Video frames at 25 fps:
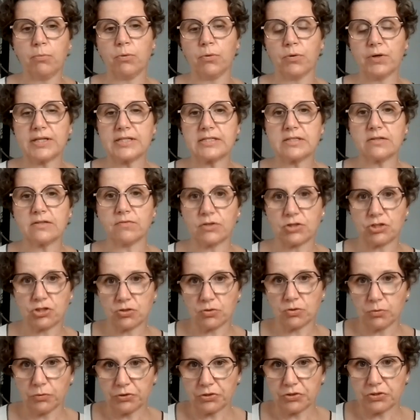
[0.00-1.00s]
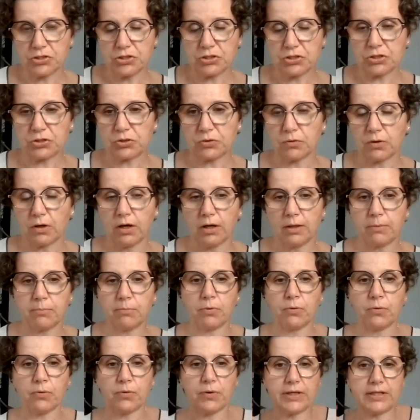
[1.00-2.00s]
points of the shoulders to
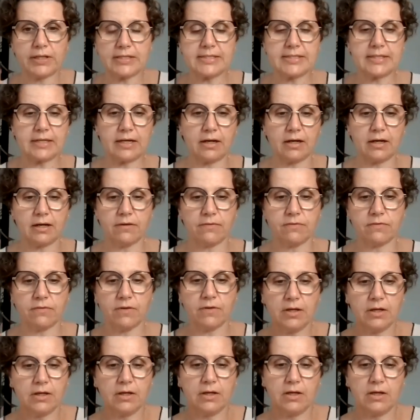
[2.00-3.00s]
all points of